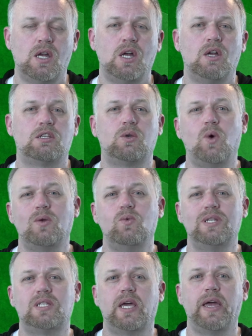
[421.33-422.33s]
So when we
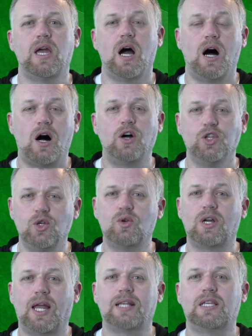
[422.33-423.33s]
say, are you
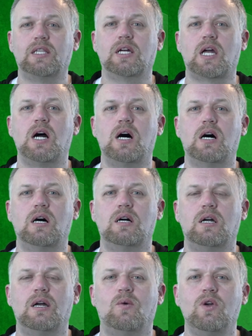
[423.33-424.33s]
collecting the car,
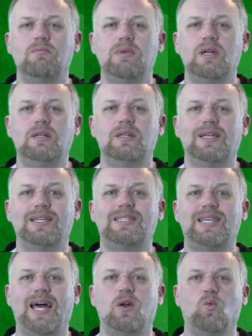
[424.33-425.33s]
we mean, is
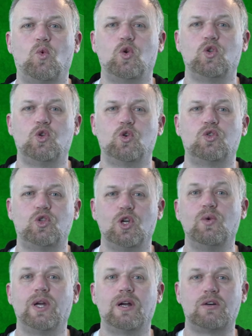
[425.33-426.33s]
that what you're
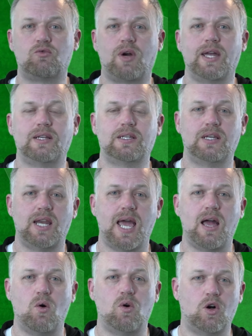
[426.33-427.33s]
doing right
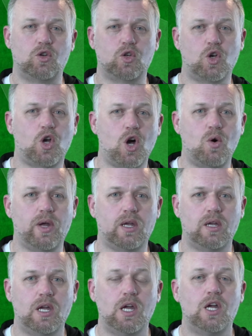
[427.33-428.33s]
now, ongoing?
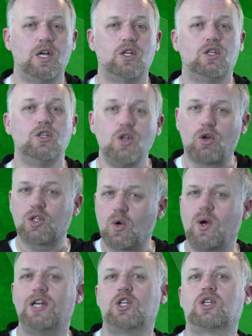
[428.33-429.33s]
Not
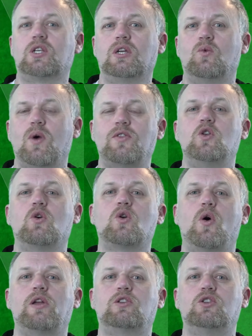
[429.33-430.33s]
questioning whether you're
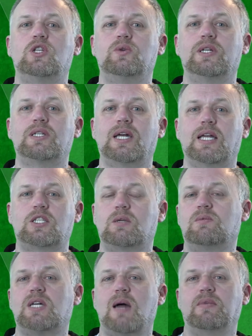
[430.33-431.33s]
going to do it at some
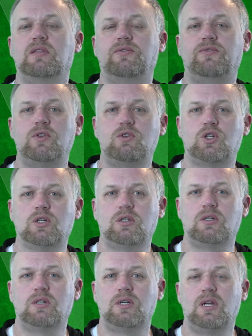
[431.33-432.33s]
time in the future.
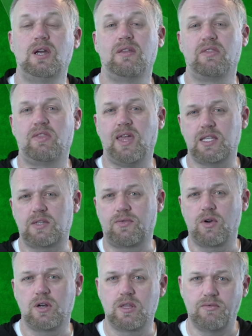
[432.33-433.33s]
That's for
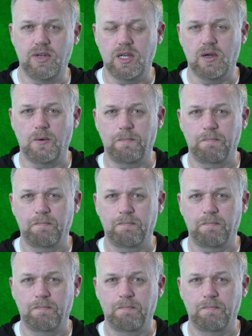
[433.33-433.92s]
another video.